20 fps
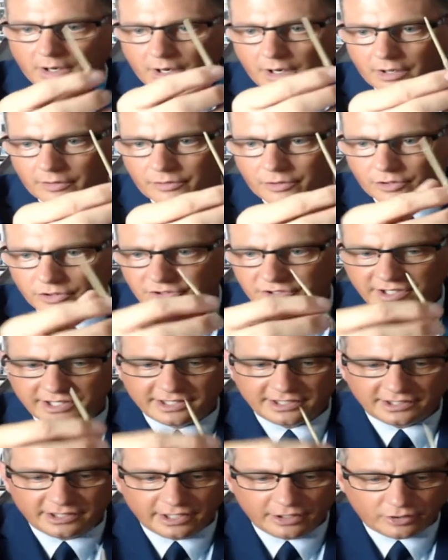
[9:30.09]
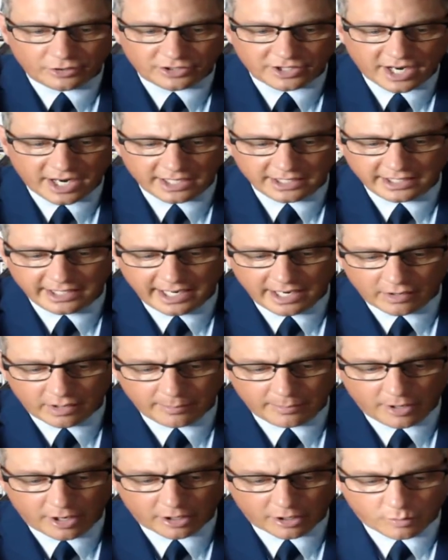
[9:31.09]
there's these little tiny Harry
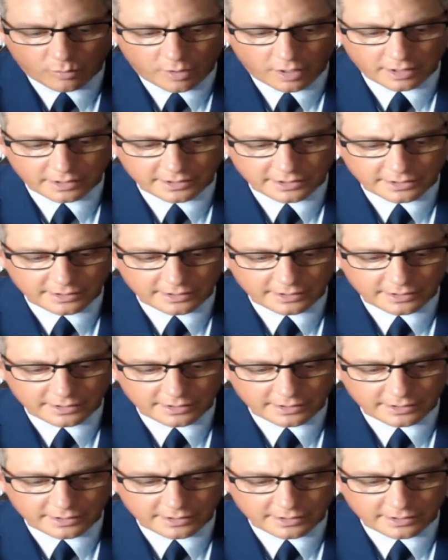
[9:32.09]
Potter wands.